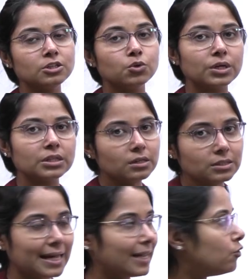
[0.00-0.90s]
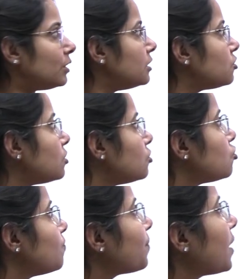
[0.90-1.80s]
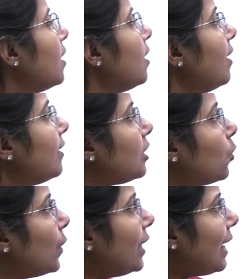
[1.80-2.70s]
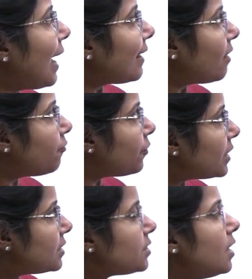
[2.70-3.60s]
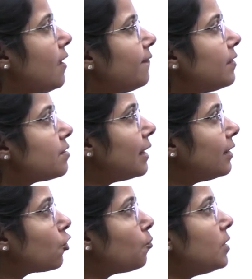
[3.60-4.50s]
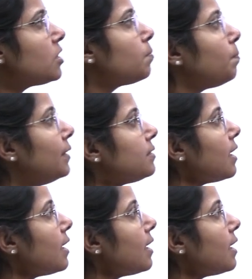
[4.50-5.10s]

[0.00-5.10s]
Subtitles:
during the zygotene stage. During anaphase, the centromere splits